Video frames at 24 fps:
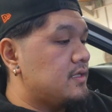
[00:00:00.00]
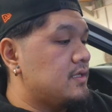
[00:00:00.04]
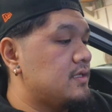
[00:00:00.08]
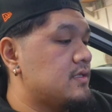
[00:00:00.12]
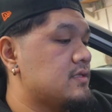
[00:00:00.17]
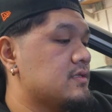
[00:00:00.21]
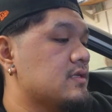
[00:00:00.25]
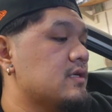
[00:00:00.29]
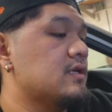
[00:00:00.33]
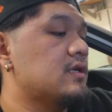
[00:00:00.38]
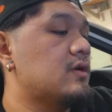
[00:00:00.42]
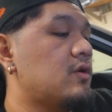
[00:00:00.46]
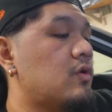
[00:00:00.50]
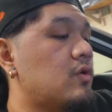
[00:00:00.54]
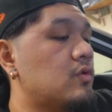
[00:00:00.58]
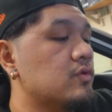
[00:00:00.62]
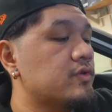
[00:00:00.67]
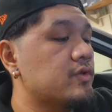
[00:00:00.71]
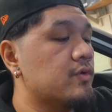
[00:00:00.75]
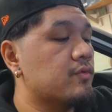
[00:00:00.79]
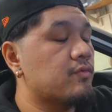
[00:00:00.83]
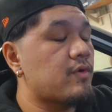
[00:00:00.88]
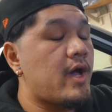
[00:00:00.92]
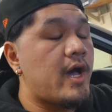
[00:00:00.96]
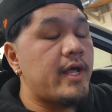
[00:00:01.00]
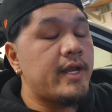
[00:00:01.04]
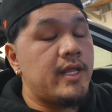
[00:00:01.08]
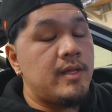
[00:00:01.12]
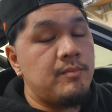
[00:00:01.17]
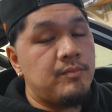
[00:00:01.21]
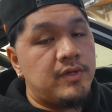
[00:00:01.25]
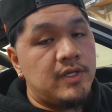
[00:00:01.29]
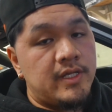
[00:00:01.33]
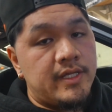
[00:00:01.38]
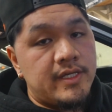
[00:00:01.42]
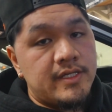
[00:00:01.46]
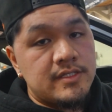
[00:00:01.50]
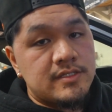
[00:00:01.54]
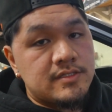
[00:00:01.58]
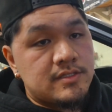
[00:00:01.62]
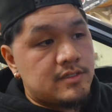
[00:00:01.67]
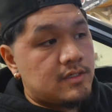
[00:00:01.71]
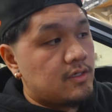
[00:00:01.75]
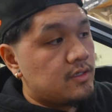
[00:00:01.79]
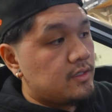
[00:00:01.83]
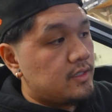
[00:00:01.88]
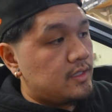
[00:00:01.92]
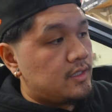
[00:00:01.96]
It's gonna hold the rod in
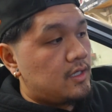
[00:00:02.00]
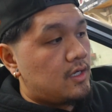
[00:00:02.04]
place